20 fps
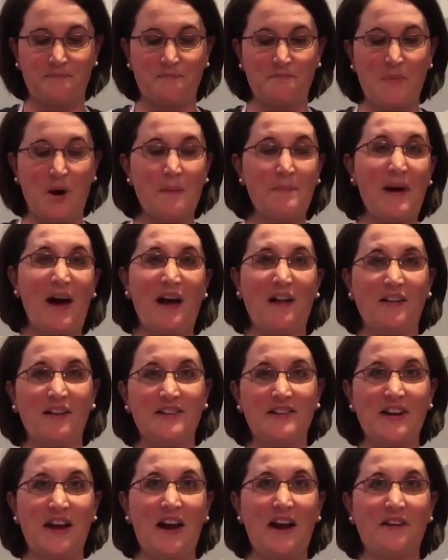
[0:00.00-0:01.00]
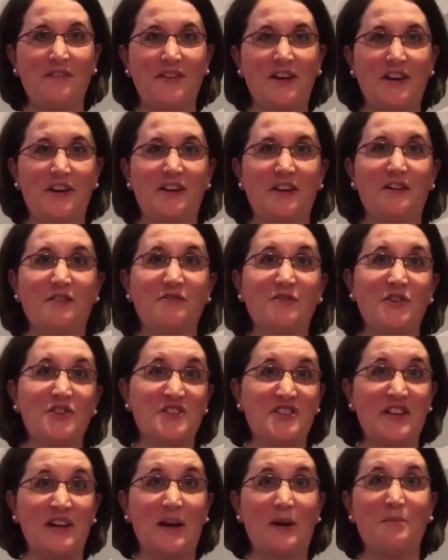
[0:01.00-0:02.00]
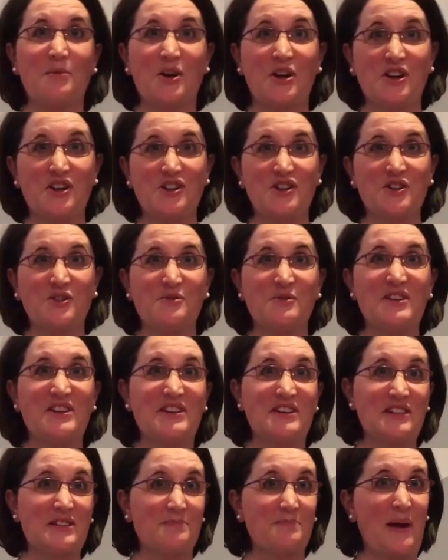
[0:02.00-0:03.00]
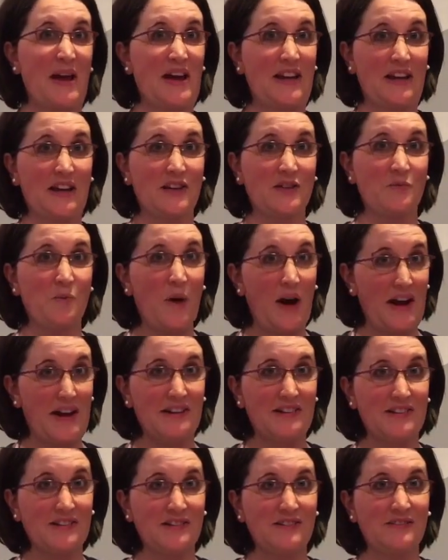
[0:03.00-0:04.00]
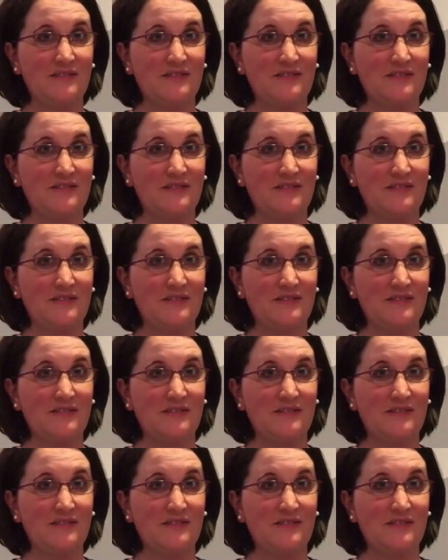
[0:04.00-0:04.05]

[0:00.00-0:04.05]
my palette I have here. The first thing I'm going to do is paint it white.